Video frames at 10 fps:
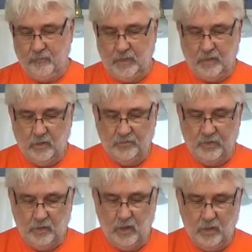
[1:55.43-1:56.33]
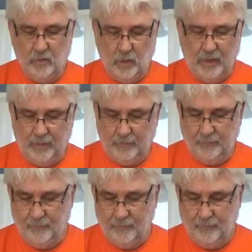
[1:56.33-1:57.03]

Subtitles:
It goes a long way.